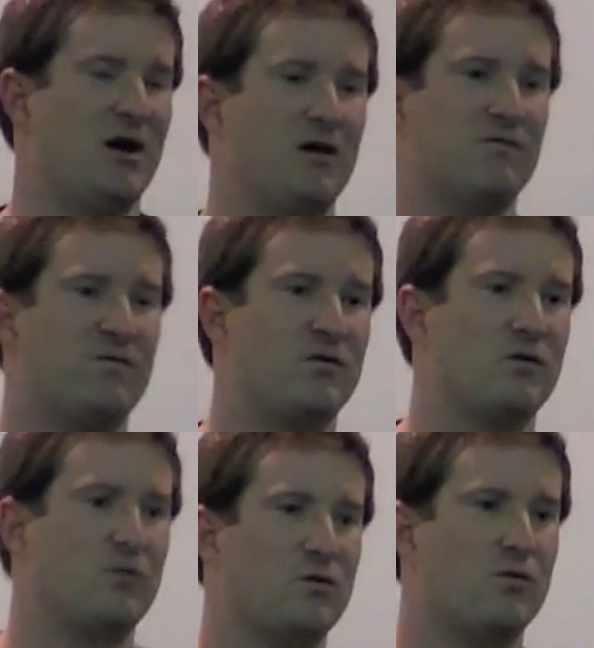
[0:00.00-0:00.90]
of,
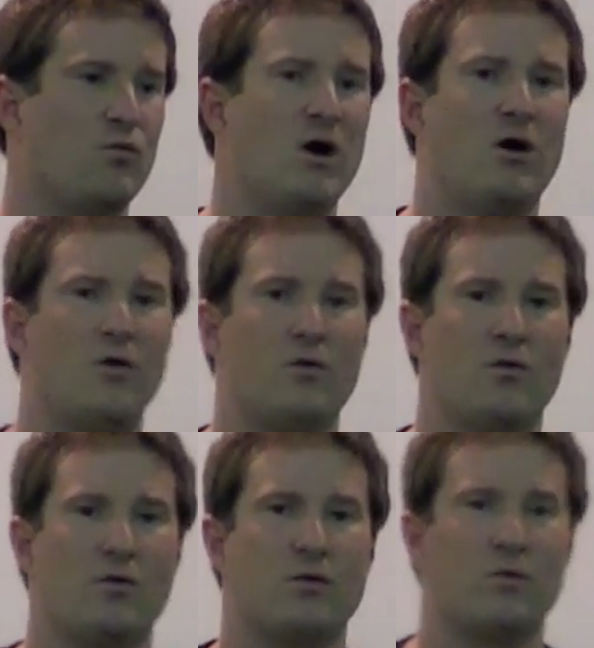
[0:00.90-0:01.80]
well,
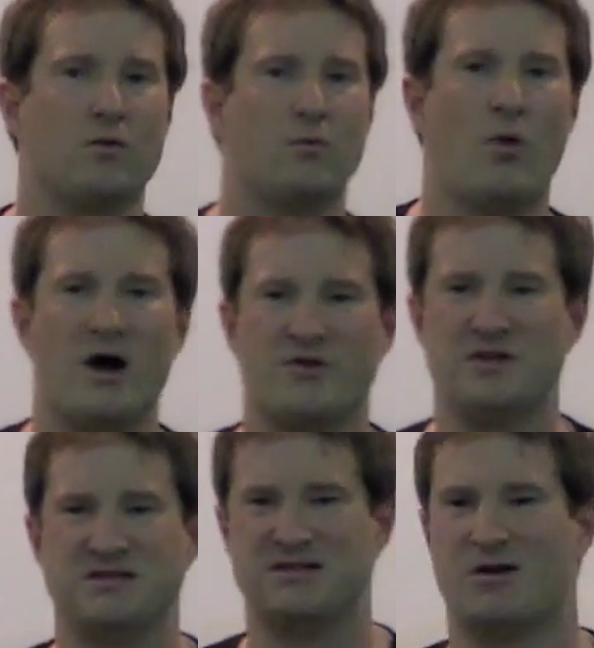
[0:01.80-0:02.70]
why are
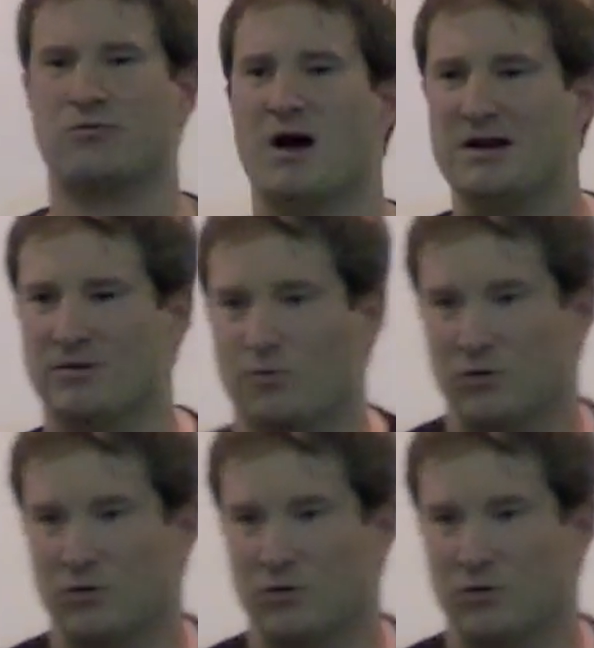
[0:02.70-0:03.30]
things not right in the